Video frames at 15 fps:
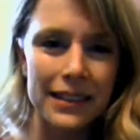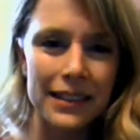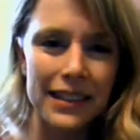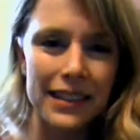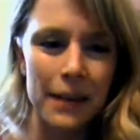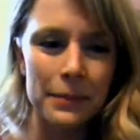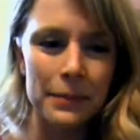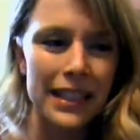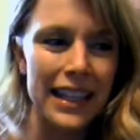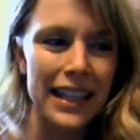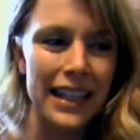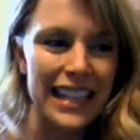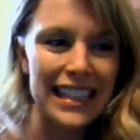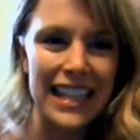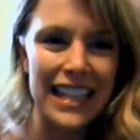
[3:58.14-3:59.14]
tapped into
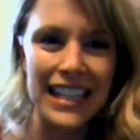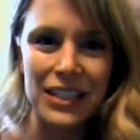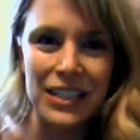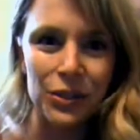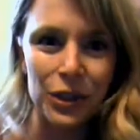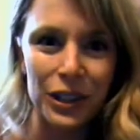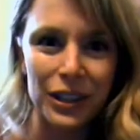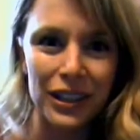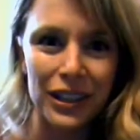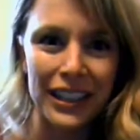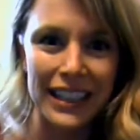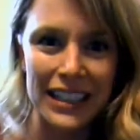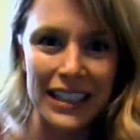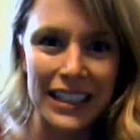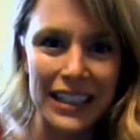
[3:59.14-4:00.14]
that sensorial
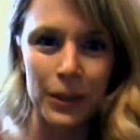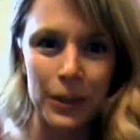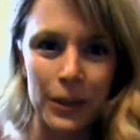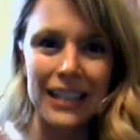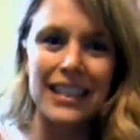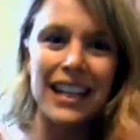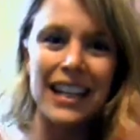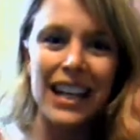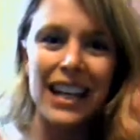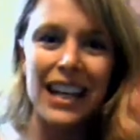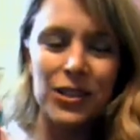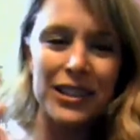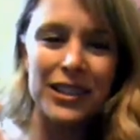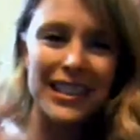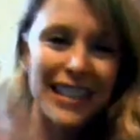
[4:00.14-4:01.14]
experience.
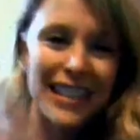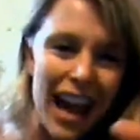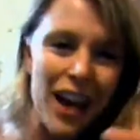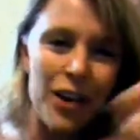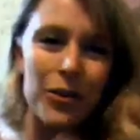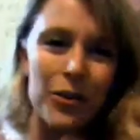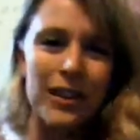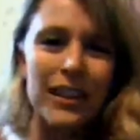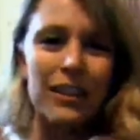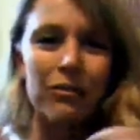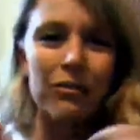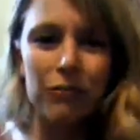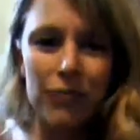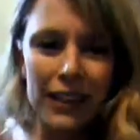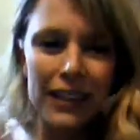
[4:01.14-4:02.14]
You sound, the
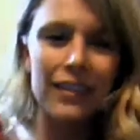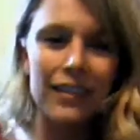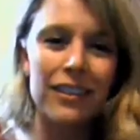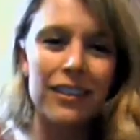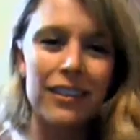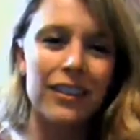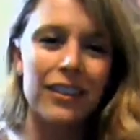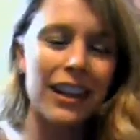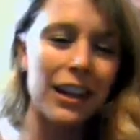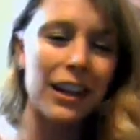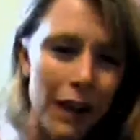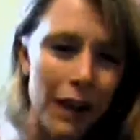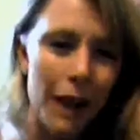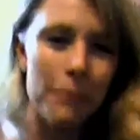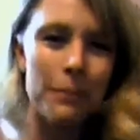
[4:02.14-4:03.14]
feel, the
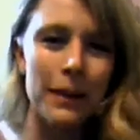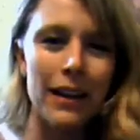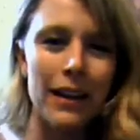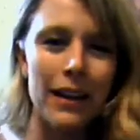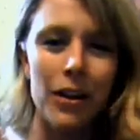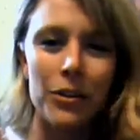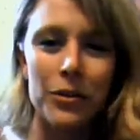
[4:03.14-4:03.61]
unwrapping, all